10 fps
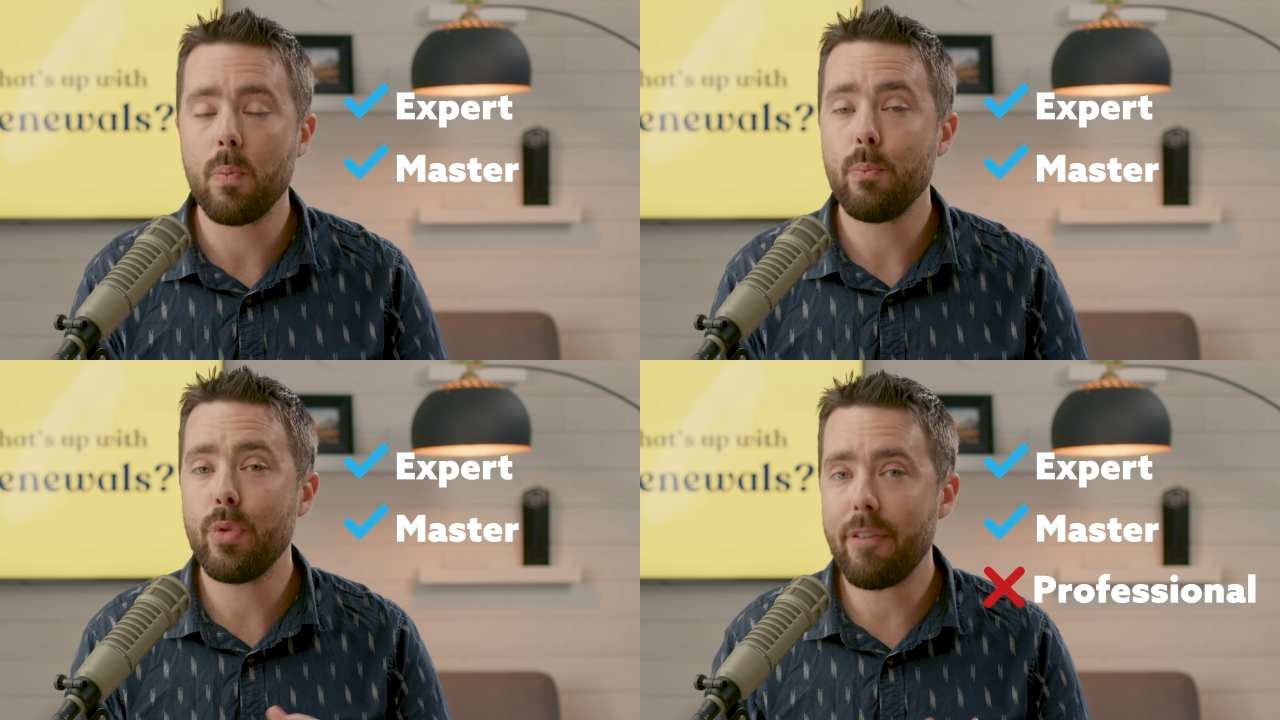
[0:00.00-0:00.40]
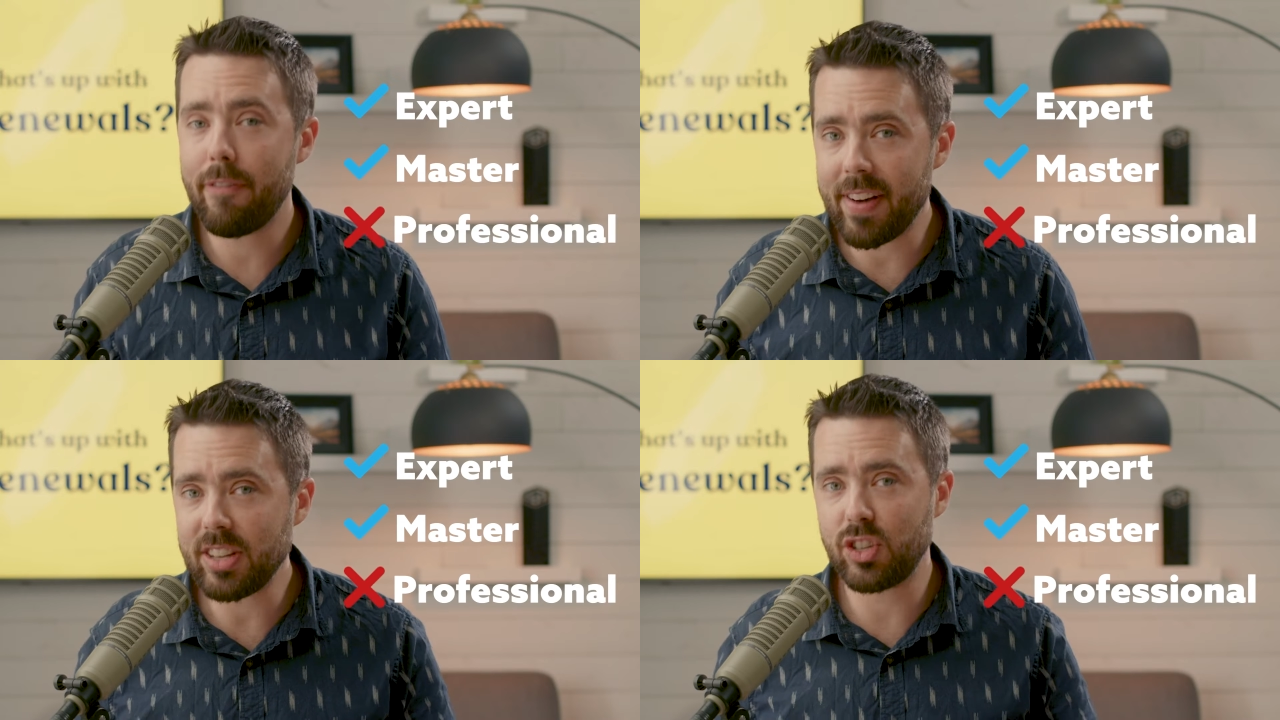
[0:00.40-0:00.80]

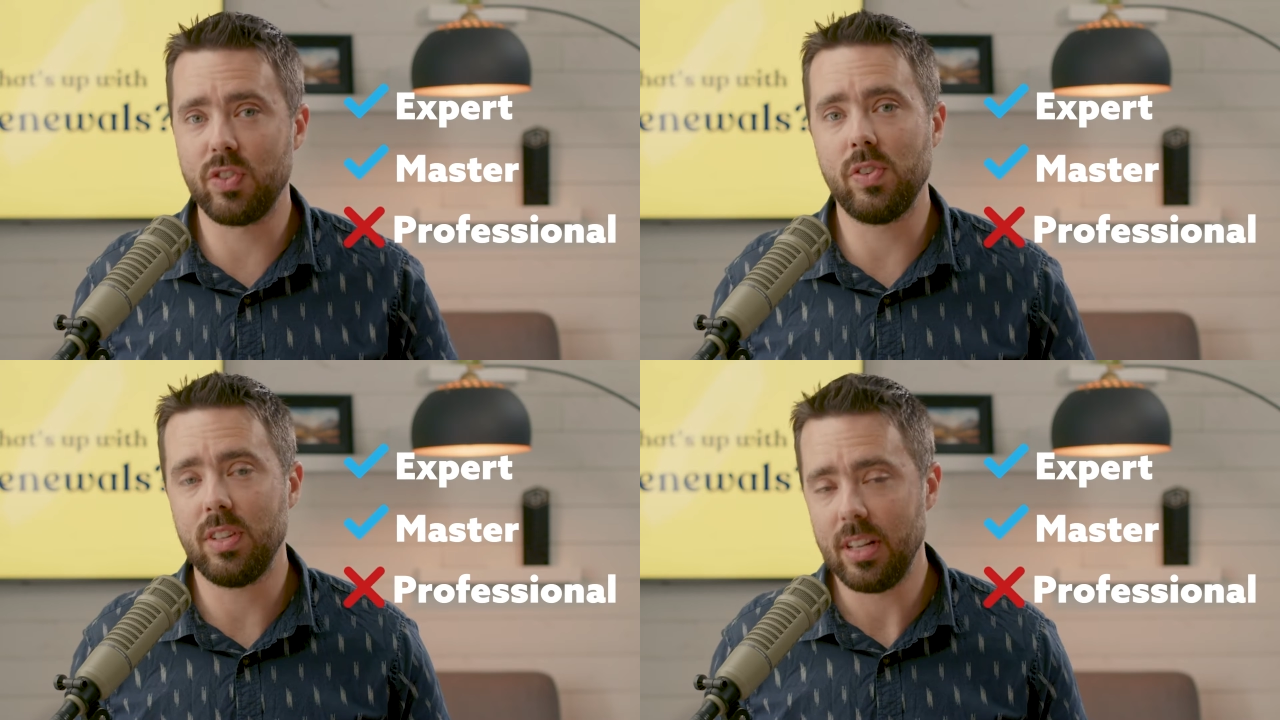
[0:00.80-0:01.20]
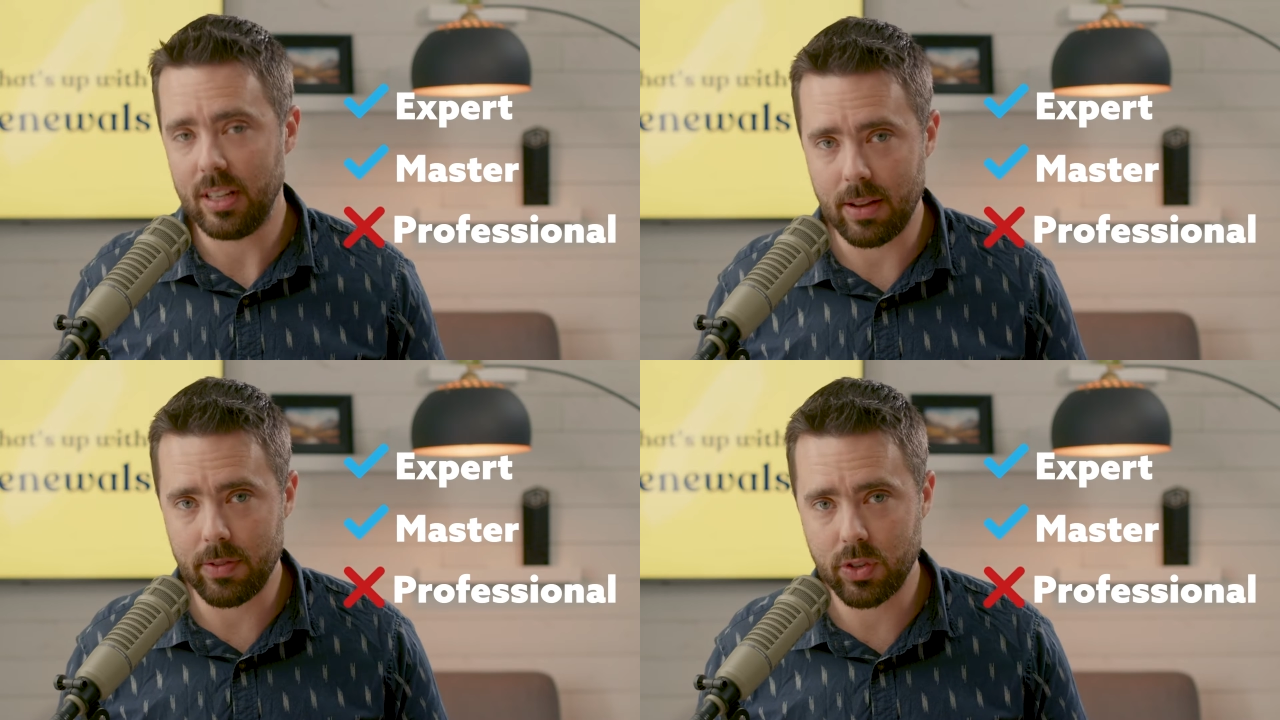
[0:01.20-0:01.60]
professional
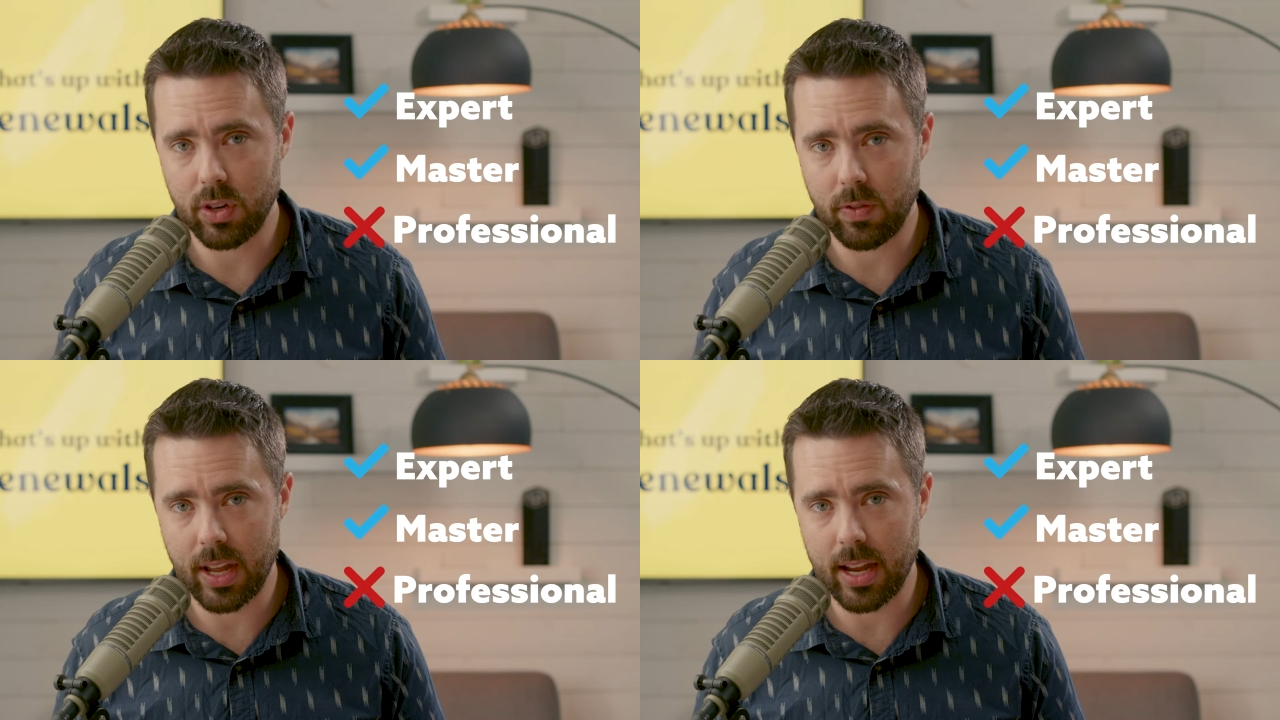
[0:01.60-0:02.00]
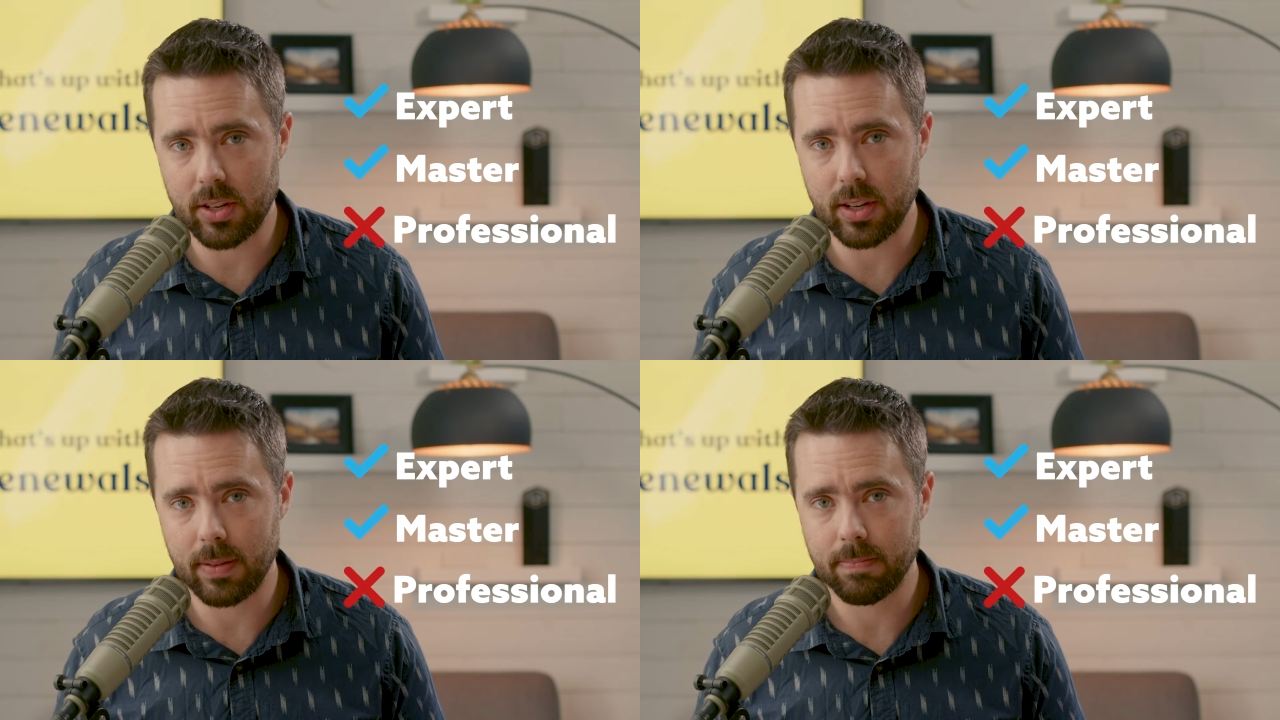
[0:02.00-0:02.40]
level
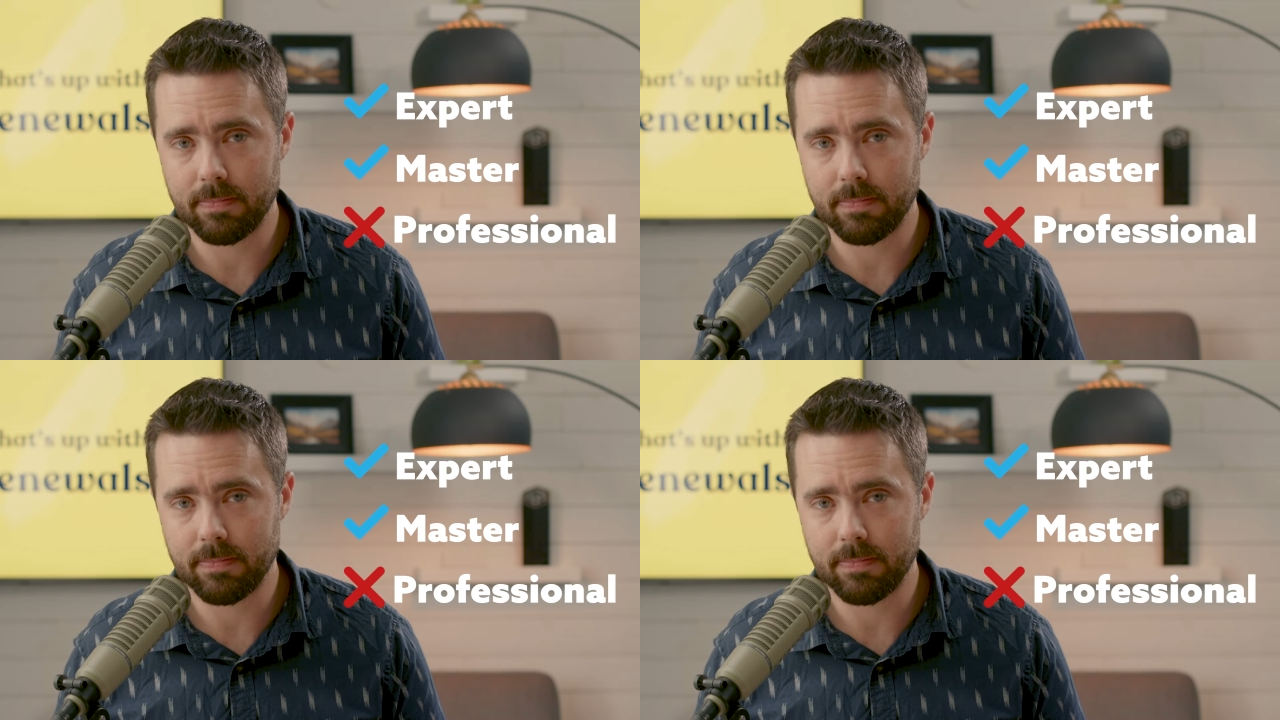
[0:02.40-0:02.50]
certification.